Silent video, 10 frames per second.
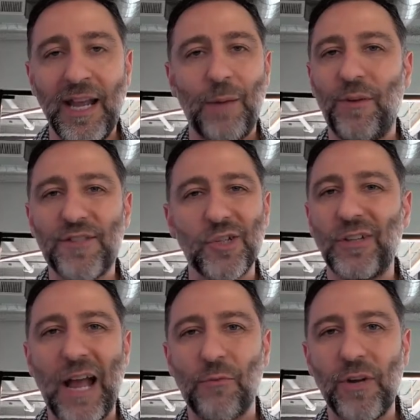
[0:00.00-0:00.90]
And we've still
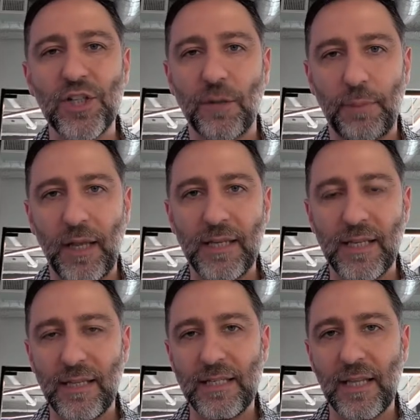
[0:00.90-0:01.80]
not reached a place,
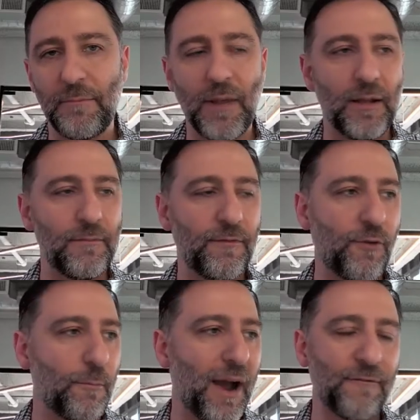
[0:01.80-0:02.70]
at least
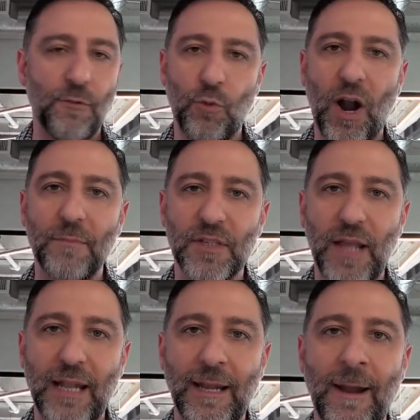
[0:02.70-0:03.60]
from where I'm
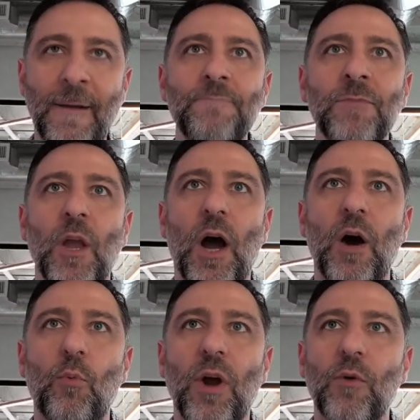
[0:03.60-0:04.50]
standing,
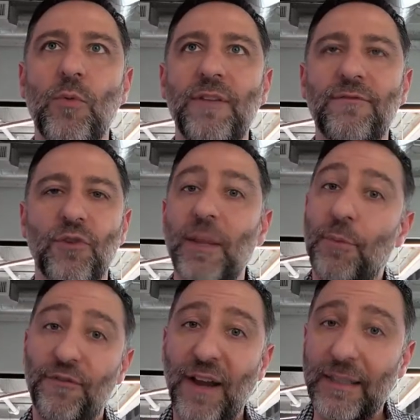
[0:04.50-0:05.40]
where we've really
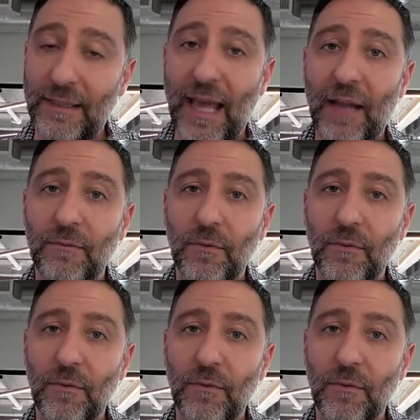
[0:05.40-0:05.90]
perfected that.